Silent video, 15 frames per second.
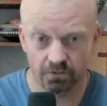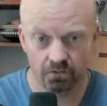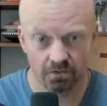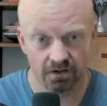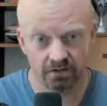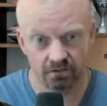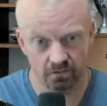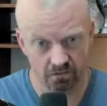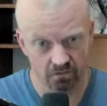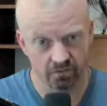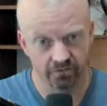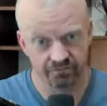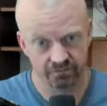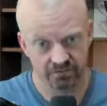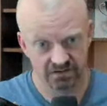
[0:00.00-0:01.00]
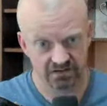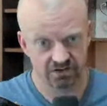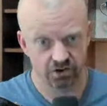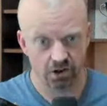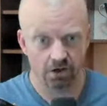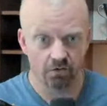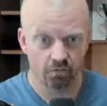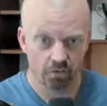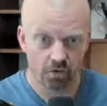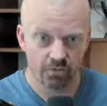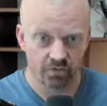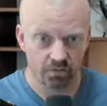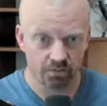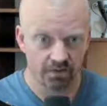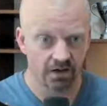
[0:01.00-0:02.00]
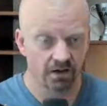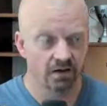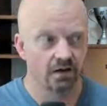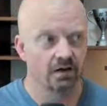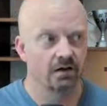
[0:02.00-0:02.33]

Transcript: who have shared rooms with me?